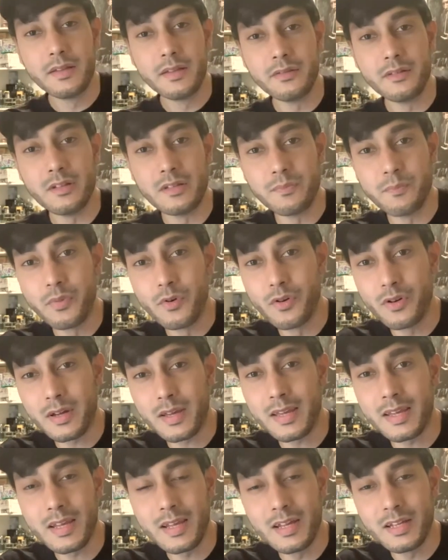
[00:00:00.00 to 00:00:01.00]
This
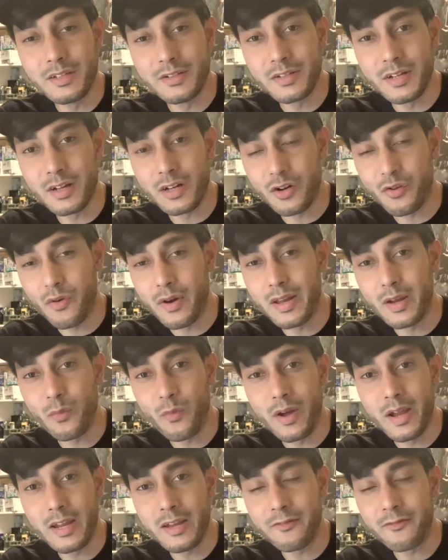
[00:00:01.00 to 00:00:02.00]
book is a great
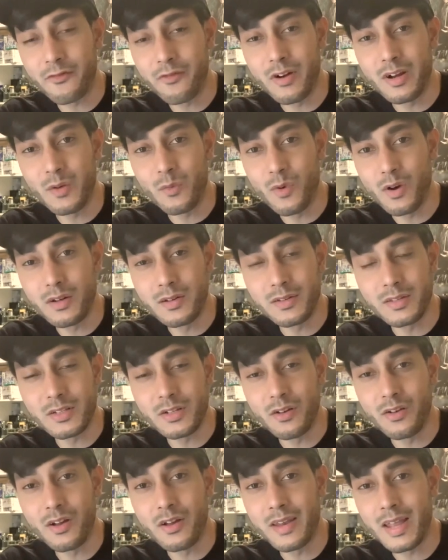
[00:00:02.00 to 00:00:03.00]
way for anyone
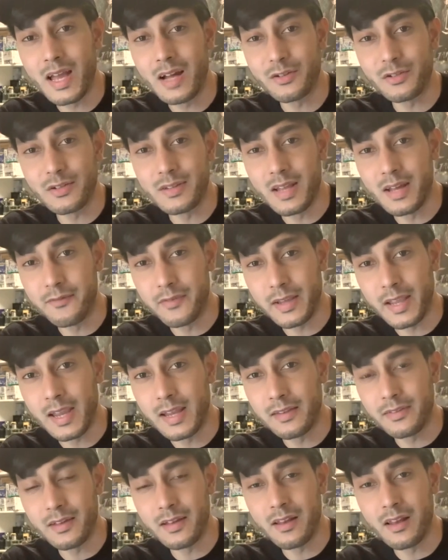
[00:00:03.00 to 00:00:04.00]
to learn how to
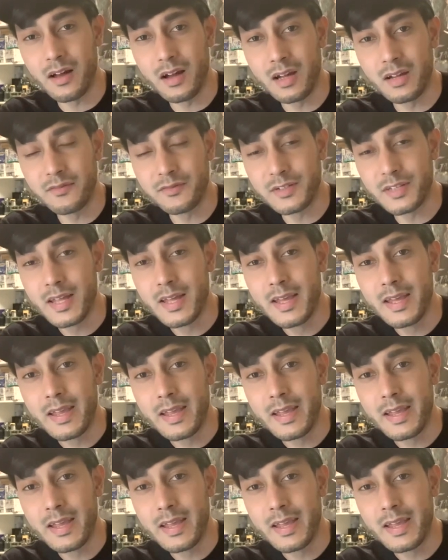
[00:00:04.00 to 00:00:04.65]
navigate their lives